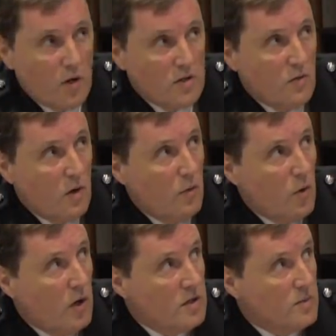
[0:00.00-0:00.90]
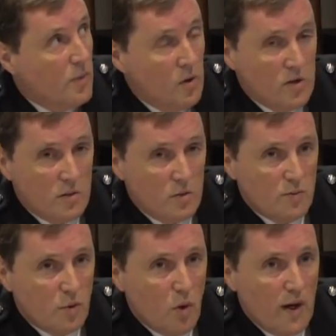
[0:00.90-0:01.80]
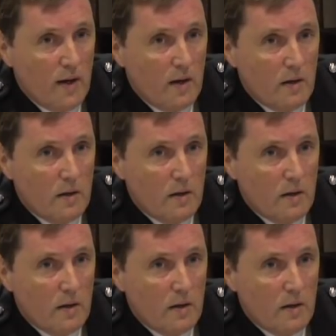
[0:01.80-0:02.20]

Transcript: survival guidance policy was brought out